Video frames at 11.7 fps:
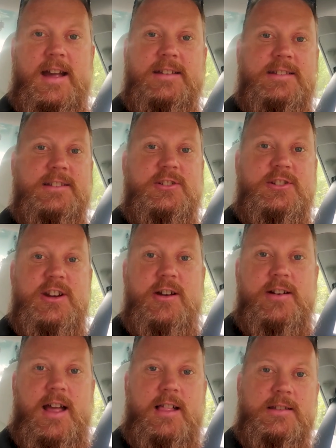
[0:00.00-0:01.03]
guys, it's
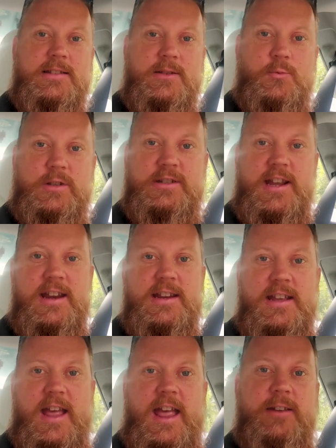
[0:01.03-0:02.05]
Jared Allison with
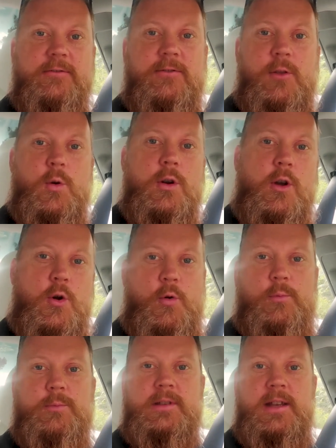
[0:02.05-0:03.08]
JDA Florida
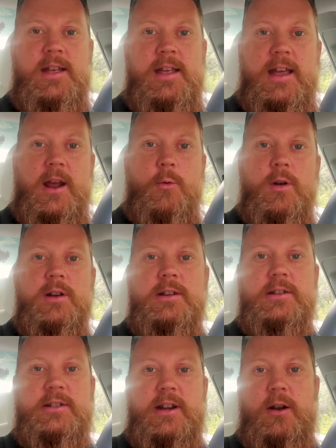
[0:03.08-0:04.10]
Homes, and I wanted
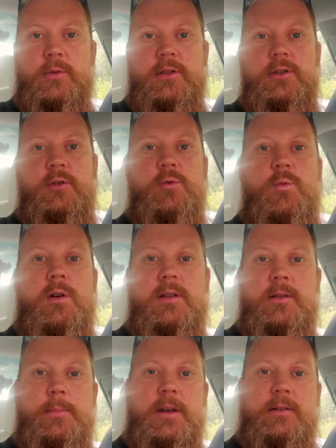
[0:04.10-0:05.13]
to share with you one
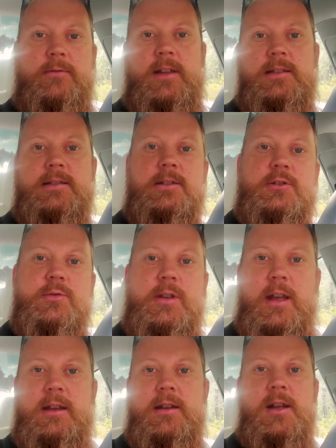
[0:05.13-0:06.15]
of the benefits that you
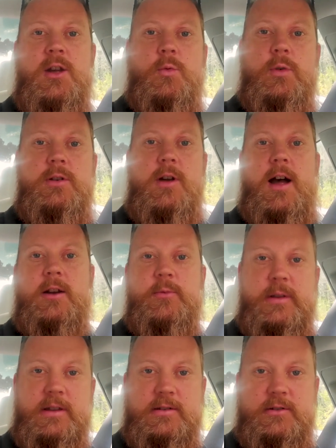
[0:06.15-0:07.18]
get when you hire
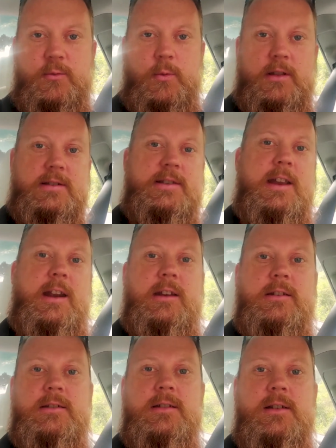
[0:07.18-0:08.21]
me as your real estate
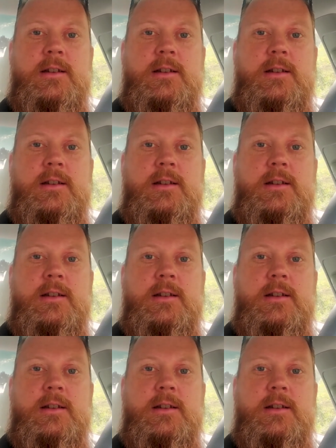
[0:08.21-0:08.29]
agent.